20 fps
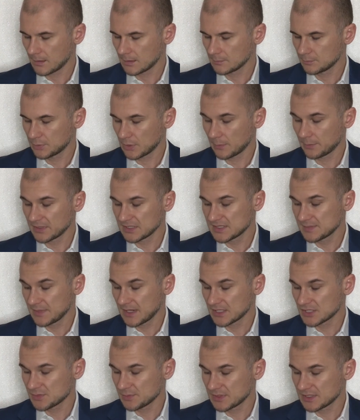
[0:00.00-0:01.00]
property
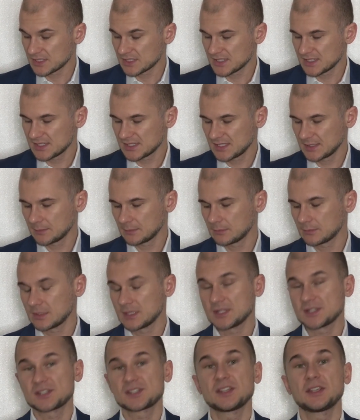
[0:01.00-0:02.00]
management system
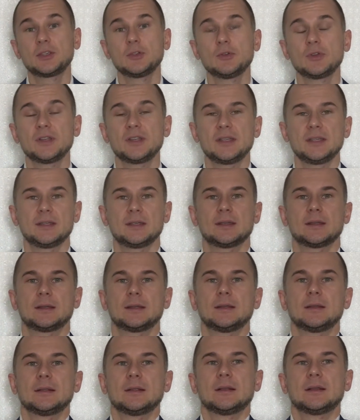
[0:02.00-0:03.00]
is security.
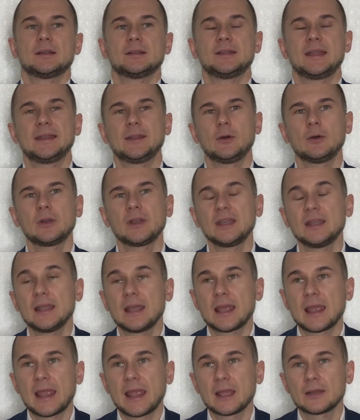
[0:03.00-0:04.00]
They don't really
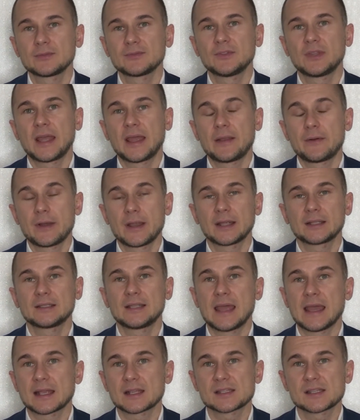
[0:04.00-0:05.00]
have direct
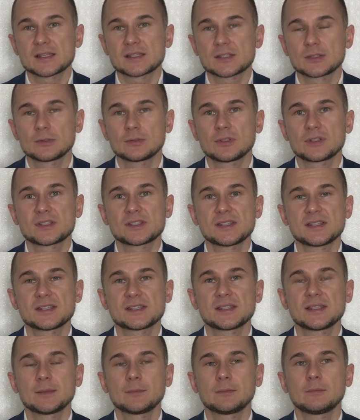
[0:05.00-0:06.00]
access to the
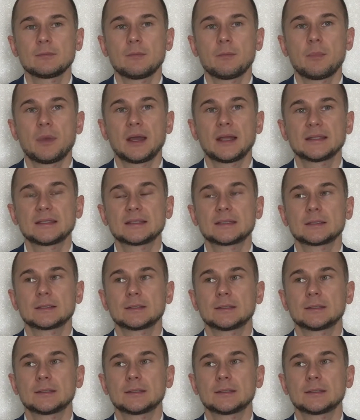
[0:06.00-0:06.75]
system, but